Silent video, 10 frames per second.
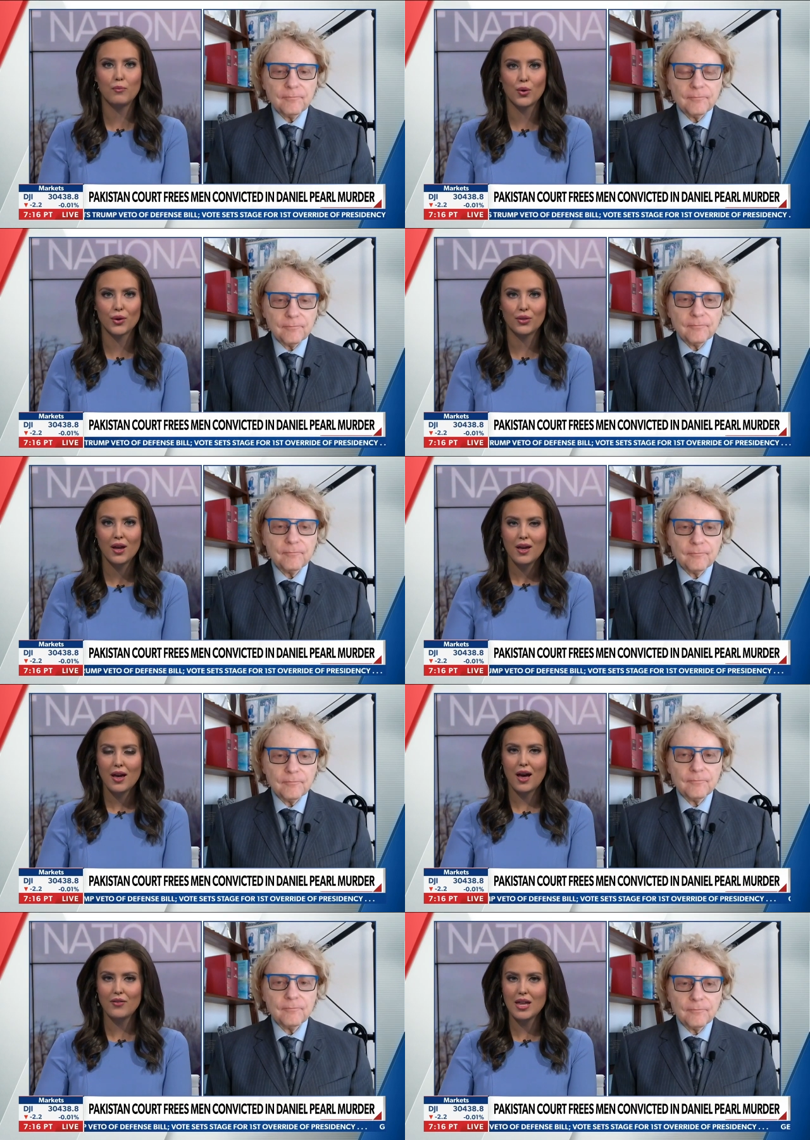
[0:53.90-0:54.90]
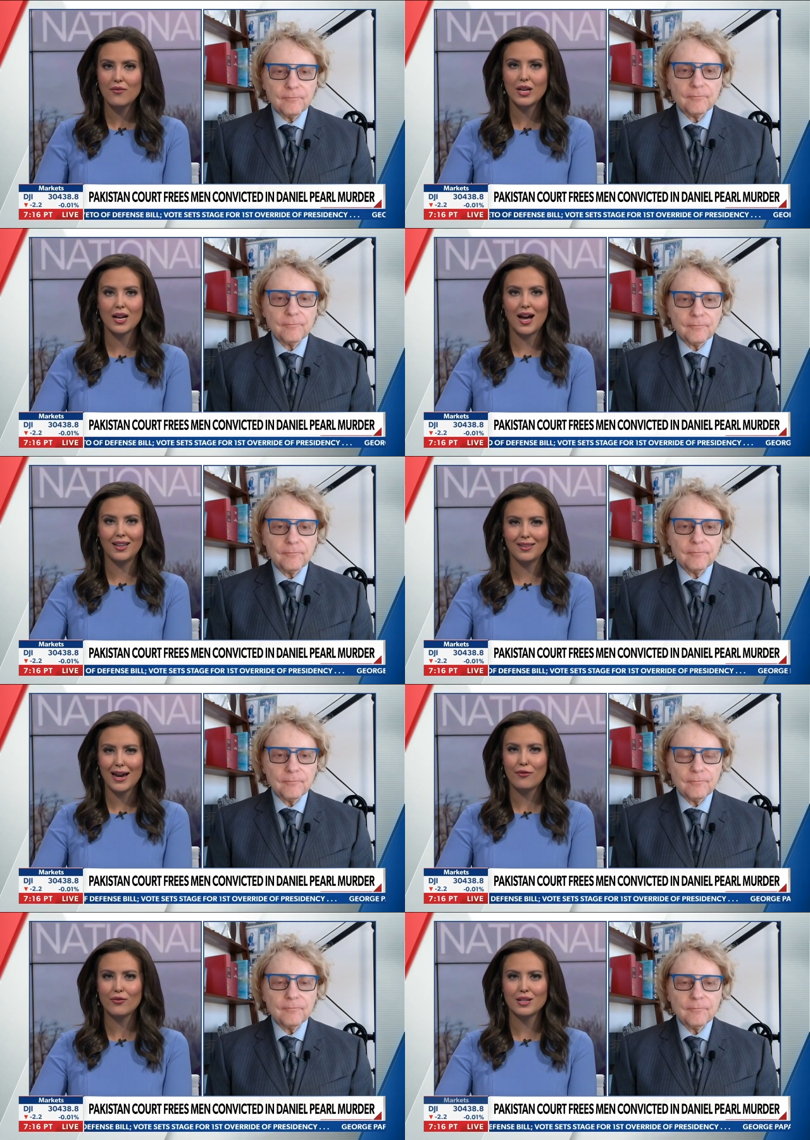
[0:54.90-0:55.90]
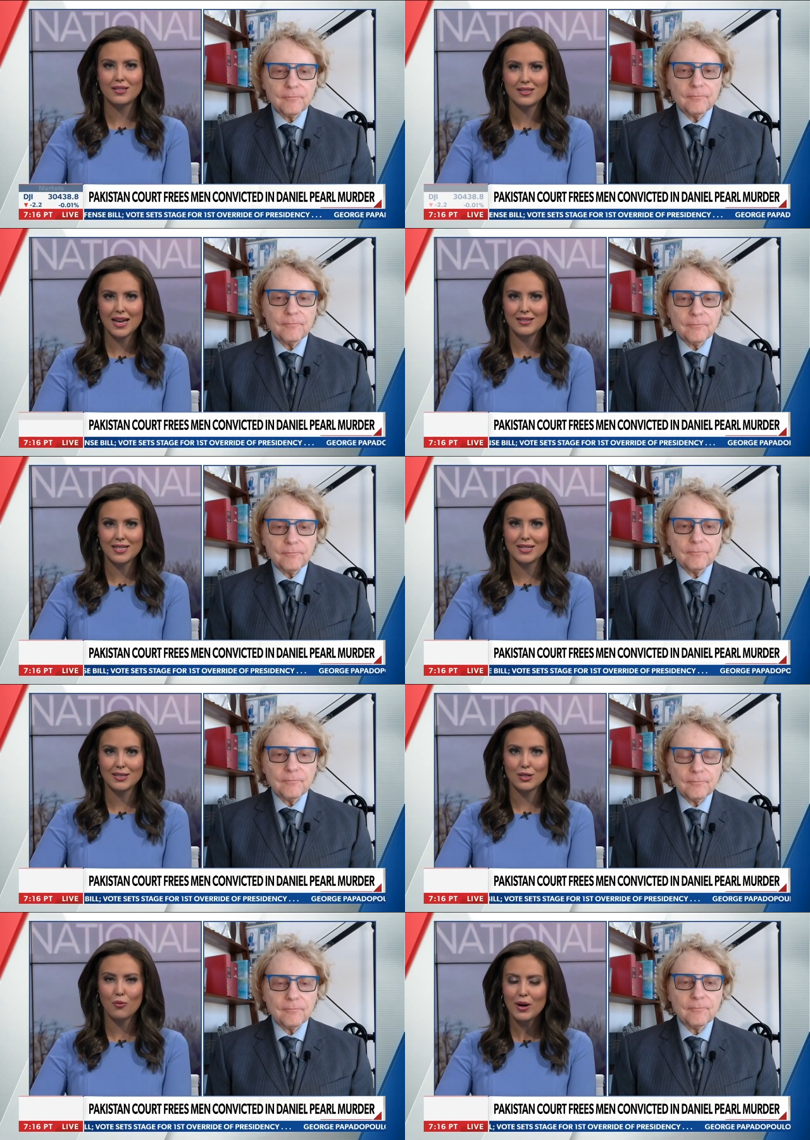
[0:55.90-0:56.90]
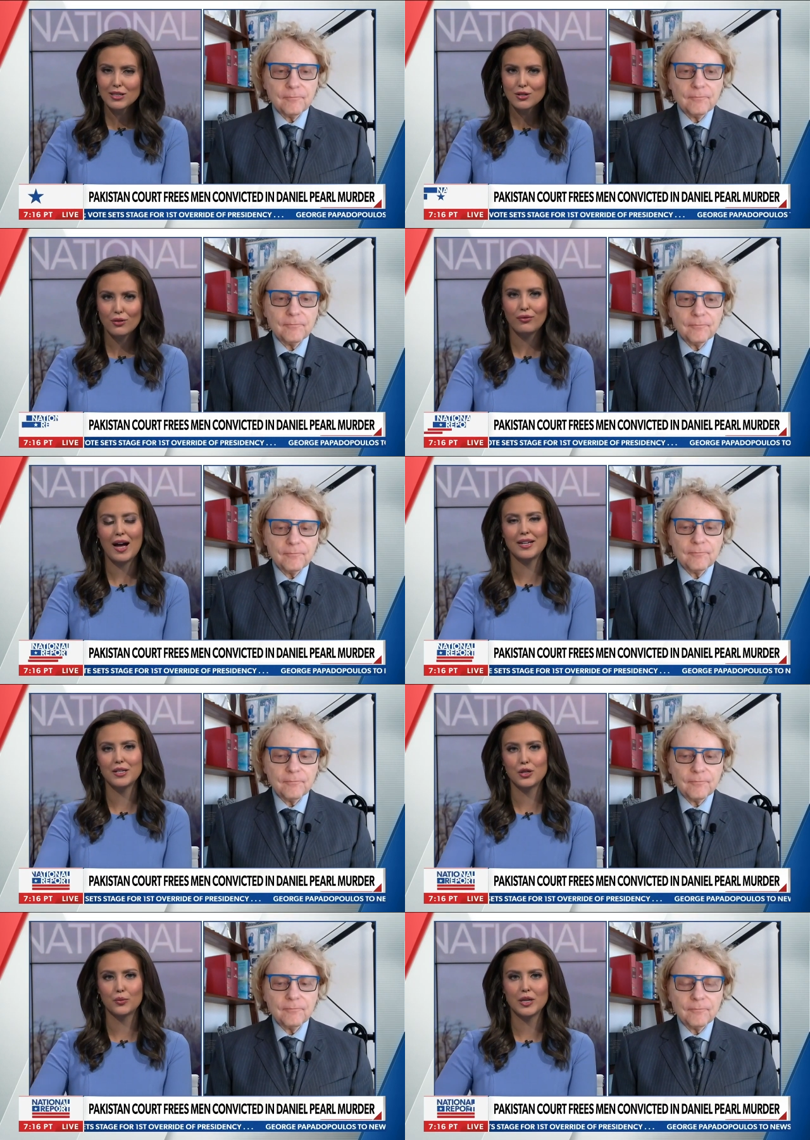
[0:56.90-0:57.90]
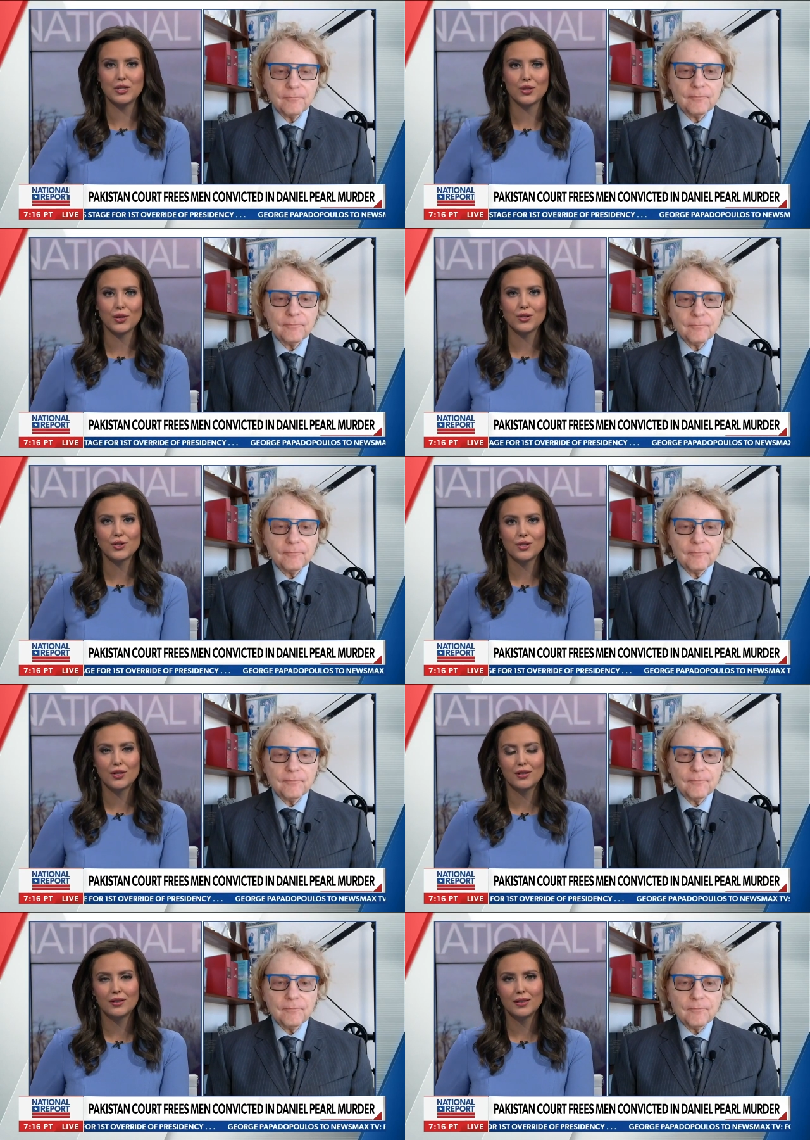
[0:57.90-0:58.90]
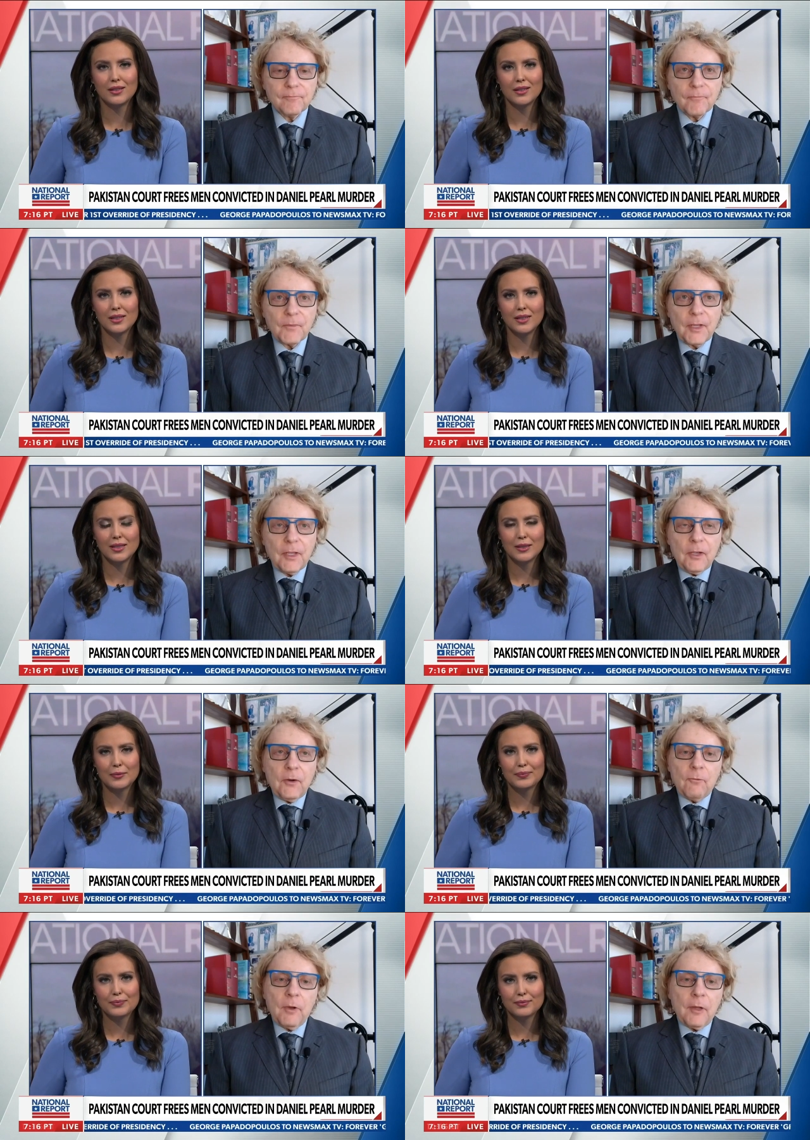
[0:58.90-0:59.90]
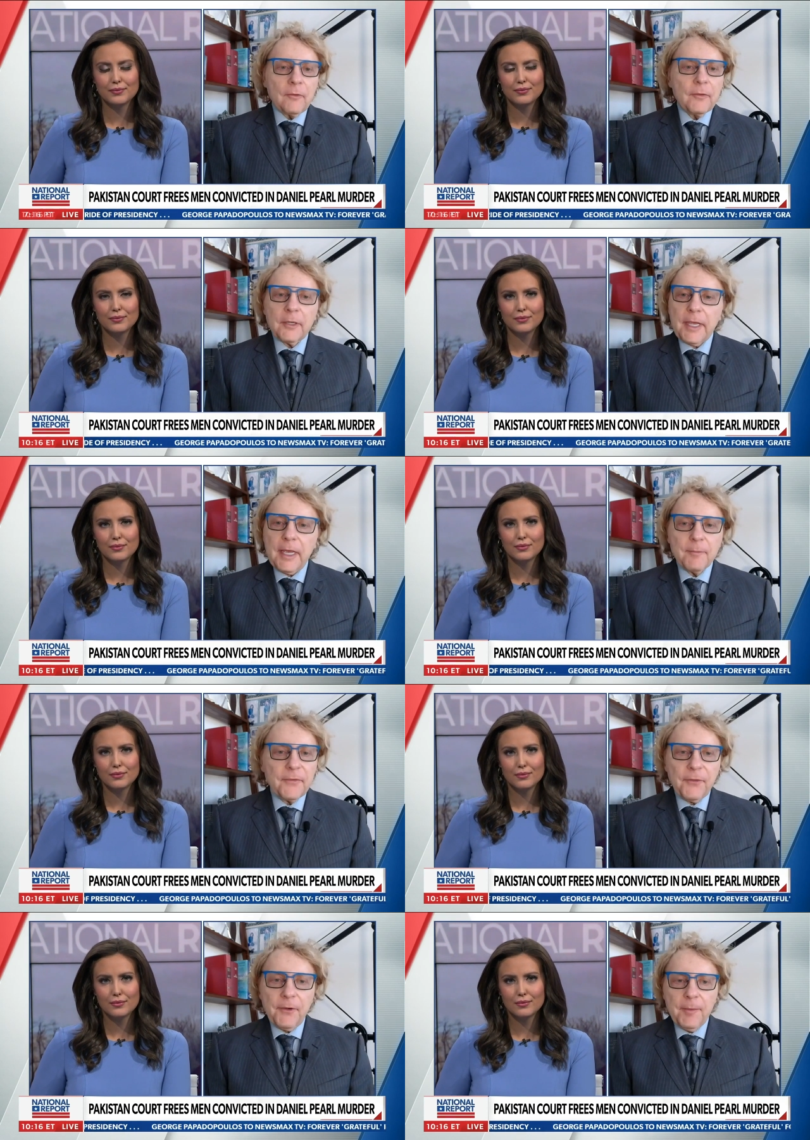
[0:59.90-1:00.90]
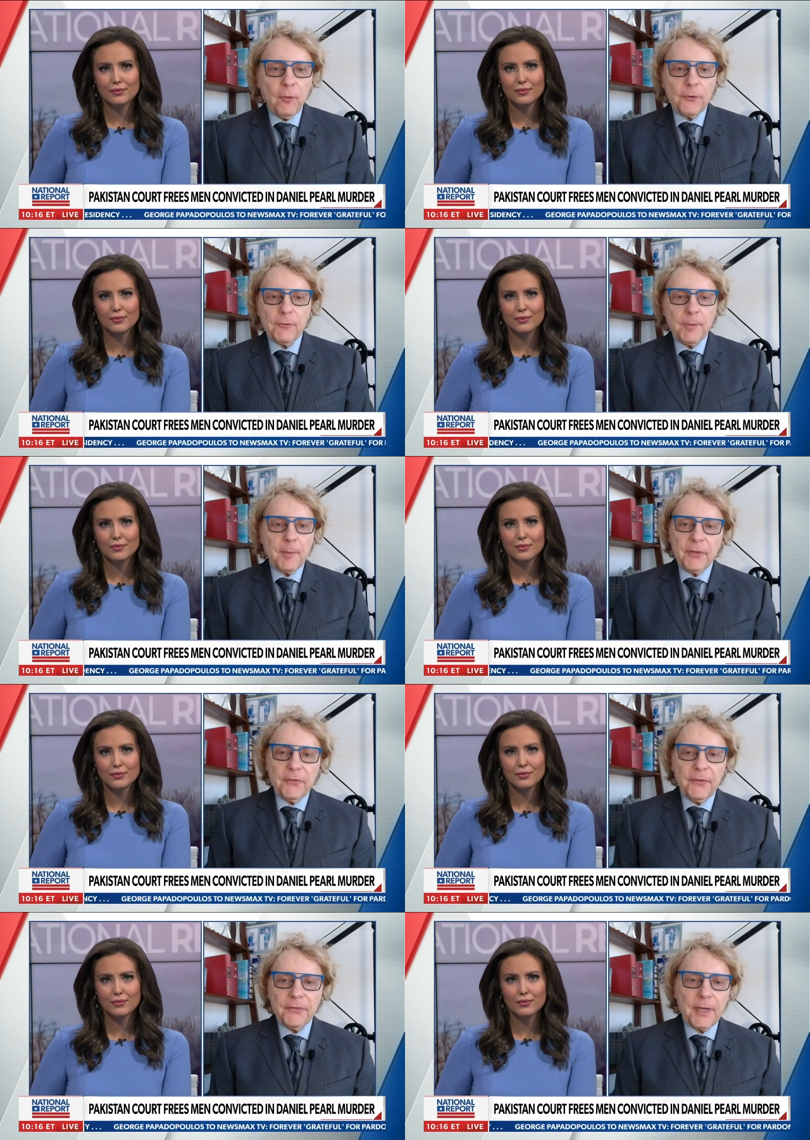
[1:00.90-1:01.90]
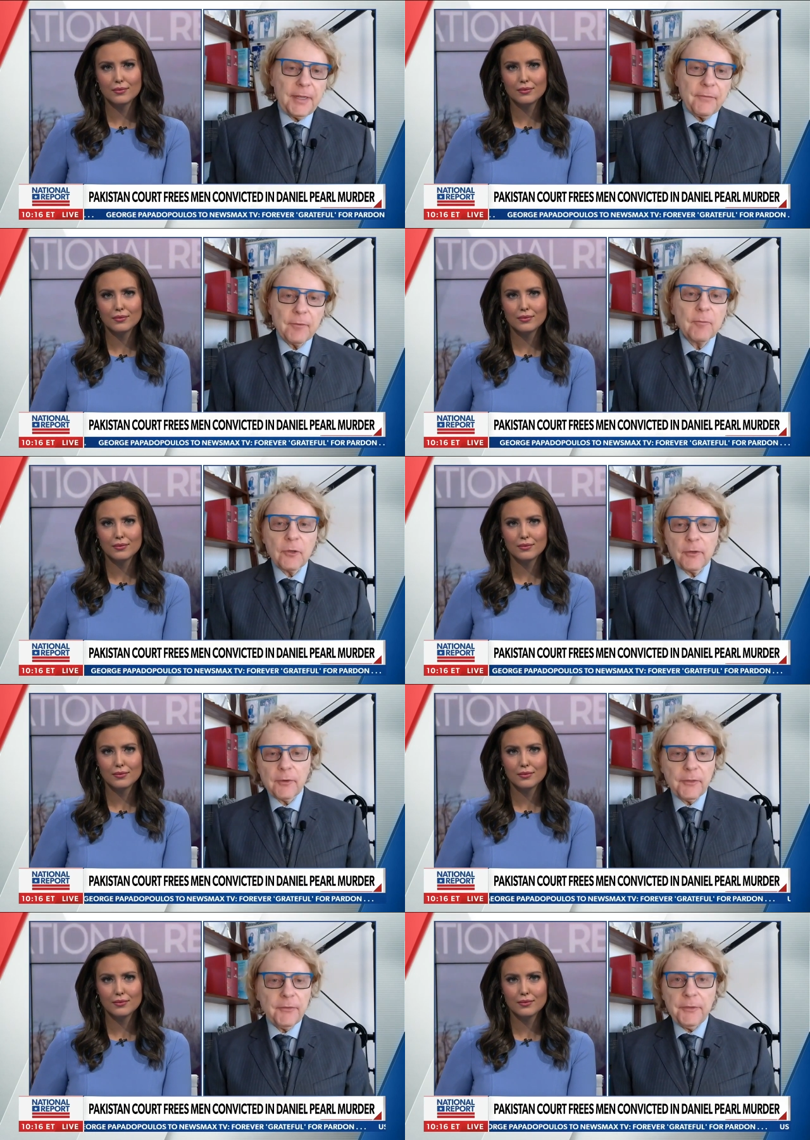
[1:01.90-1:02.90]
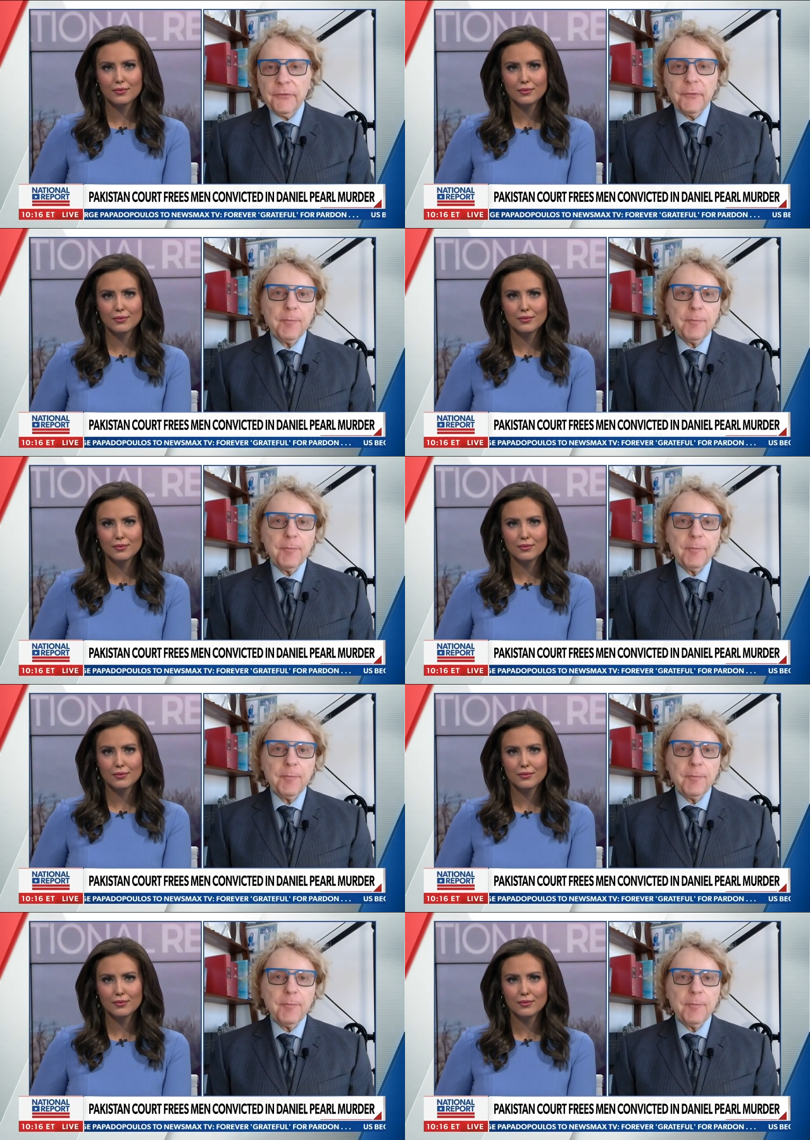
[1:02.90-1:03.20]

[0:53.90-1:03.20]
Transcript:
Speaker 1: worth of even a life sentence. What did you find in your research?
Speaker 2: Well, look, Emma, it's very important to remember this is not even murder. This is